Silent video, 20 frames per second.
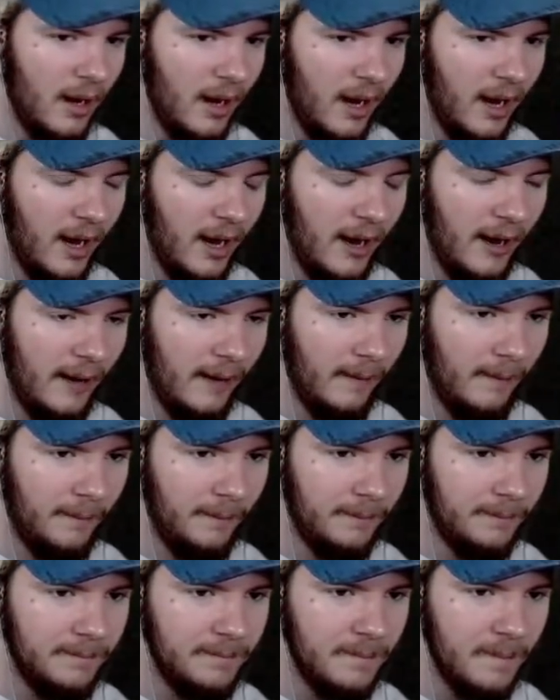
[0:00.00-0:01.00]

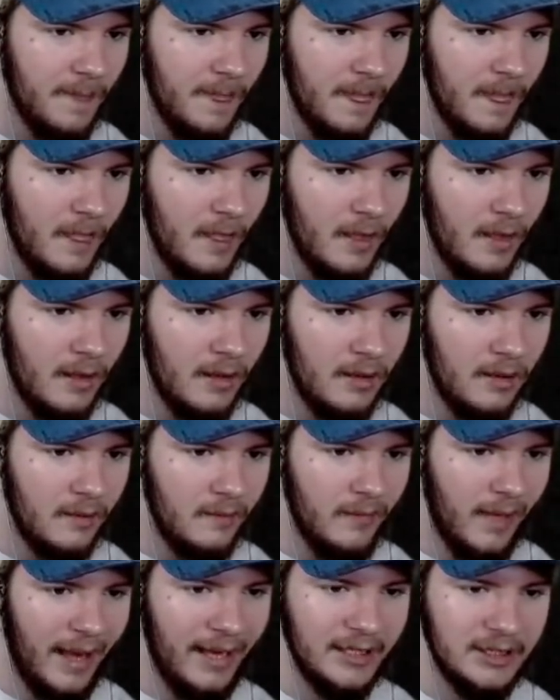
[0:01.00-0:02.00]
Um,
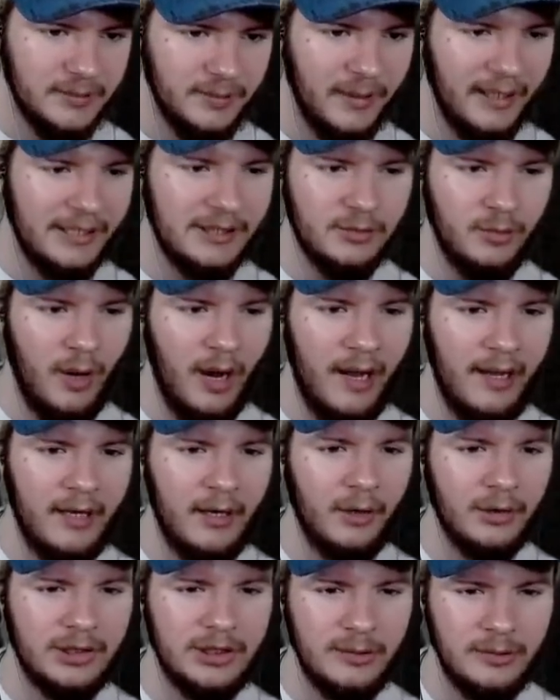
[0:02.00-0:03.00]
that explains why, you
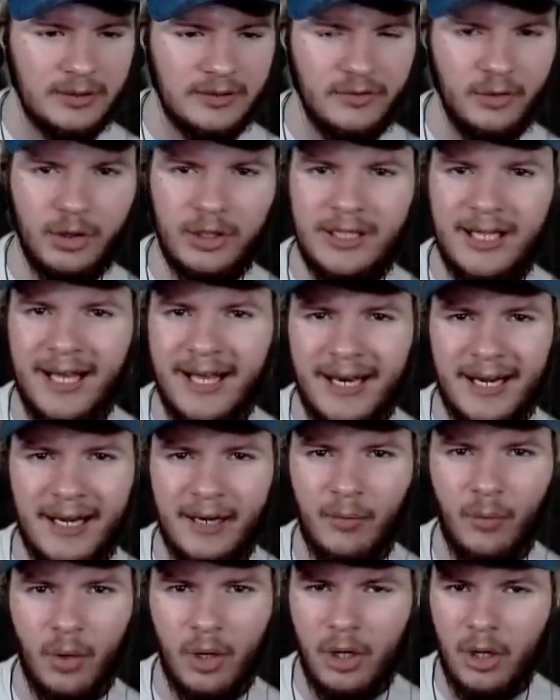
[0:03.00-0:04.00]
know, she was
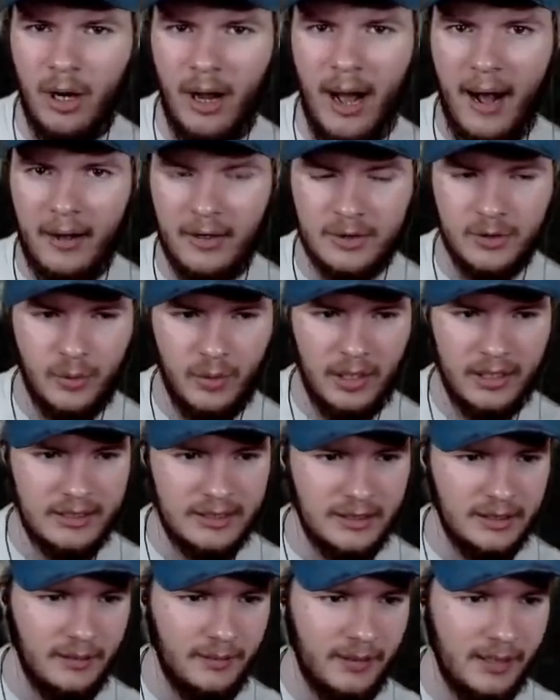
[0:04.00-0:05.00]
forgetting where her house
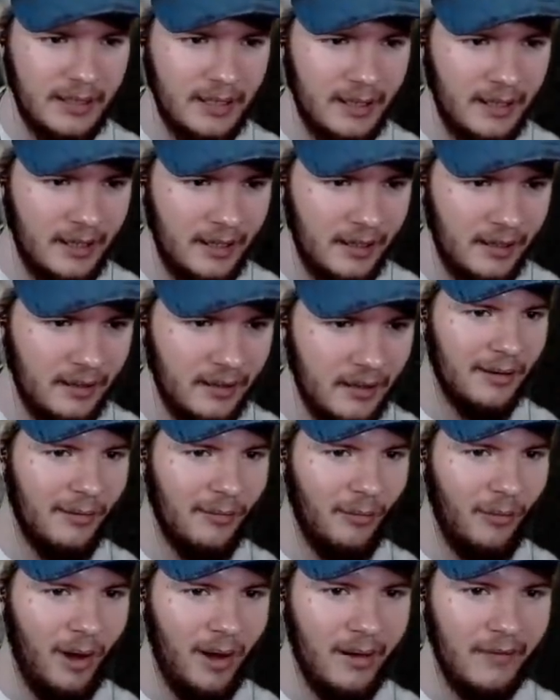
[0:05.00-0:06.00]
was in the beginning.
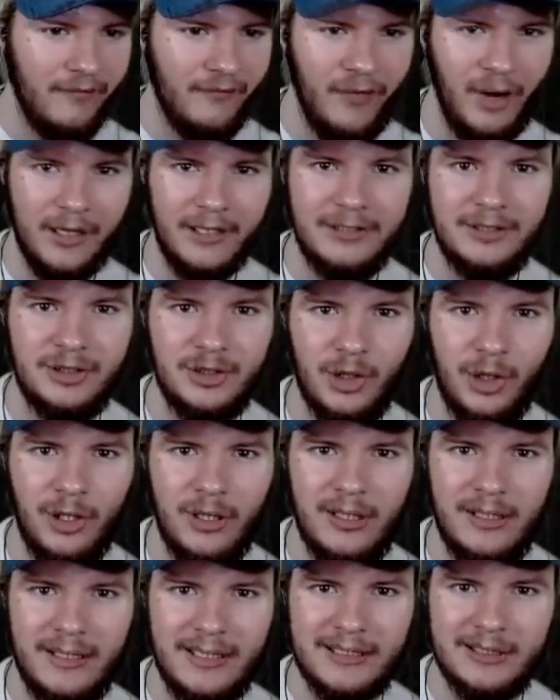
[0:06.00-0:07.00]
What a fucking
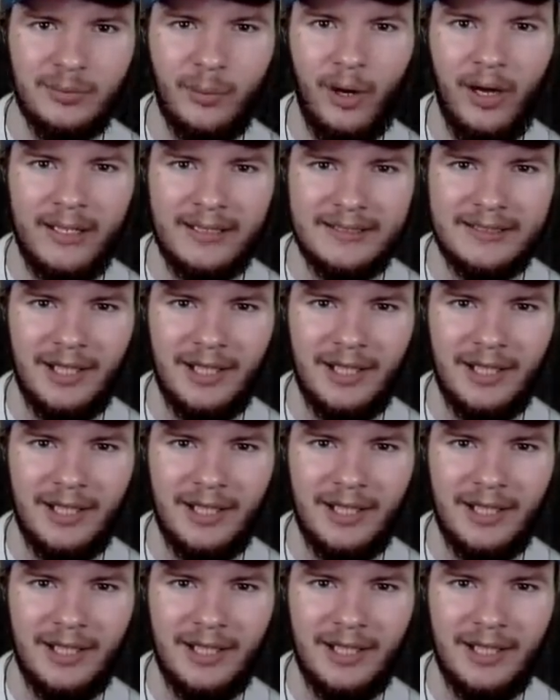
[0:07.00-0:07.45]
journey this was,